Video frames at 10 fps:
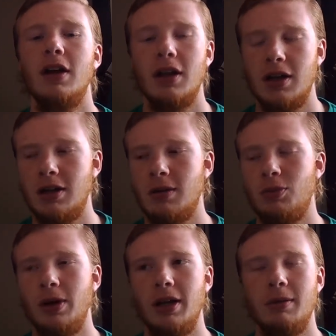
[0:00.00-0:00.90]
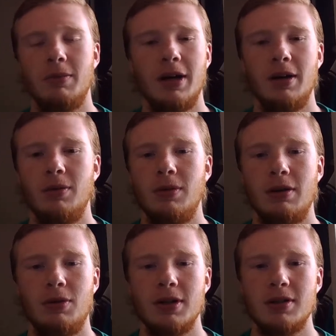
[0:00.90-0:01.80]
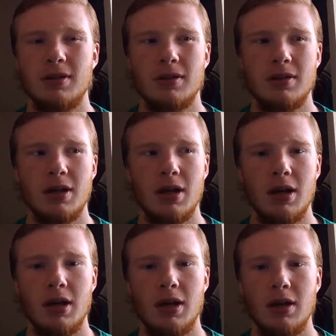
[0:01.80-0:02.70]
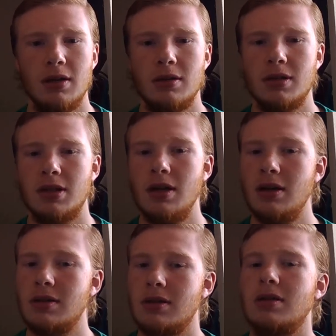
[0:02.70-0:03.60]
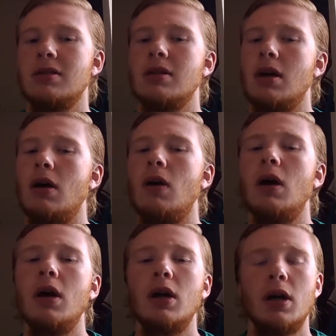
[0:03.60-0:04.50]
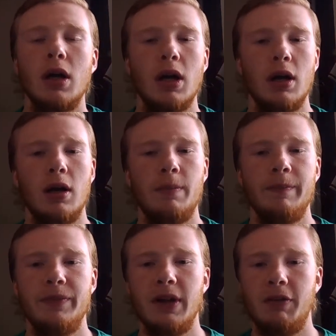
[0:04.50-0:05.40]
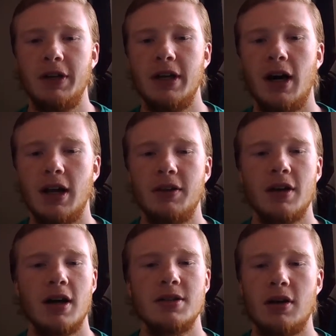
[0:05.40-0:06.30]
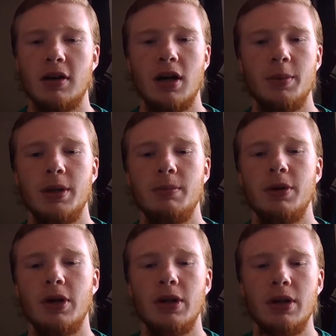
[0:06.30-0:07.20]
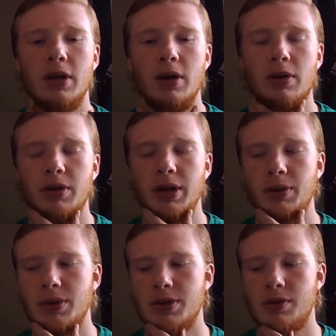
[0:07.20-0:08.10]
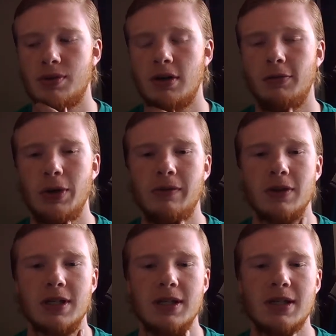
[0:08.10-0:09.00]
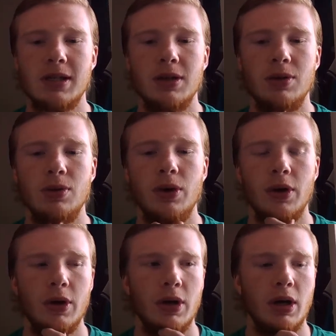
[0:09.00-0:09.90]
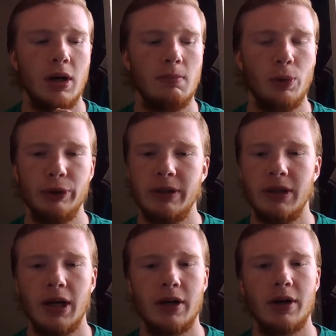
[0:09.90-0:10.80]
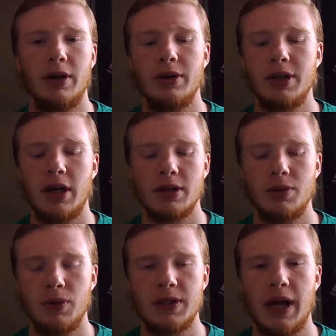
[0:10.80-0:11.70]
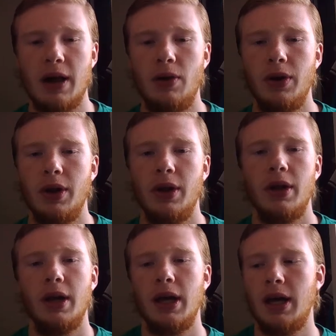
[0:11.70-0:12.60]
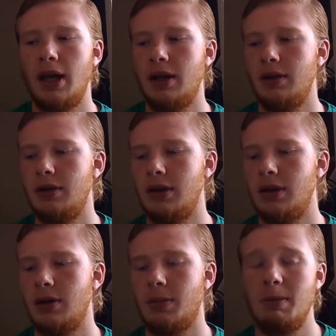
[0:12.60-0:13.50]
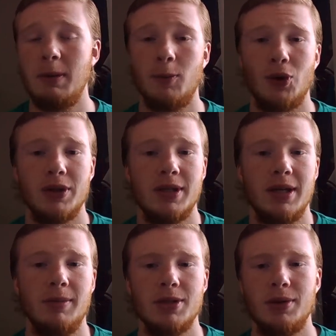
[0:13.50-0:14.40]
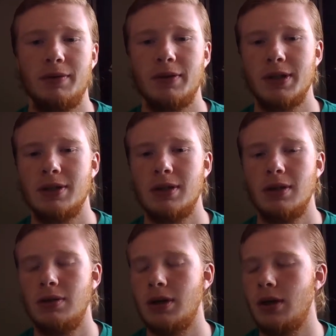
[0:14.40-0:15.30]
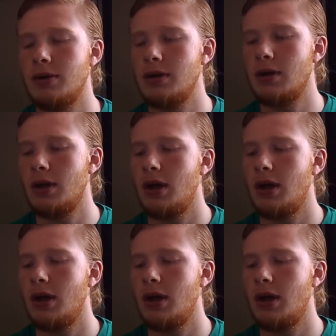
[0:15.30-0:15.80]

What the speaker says: They ended up winning by, I want to say, 6. So definitely not anything I saw coming, but, you know, it was a rough week for TCU. Boykin got hurt. Doxson was out. And, you know, might be more of the same this week for TCU. Who knows?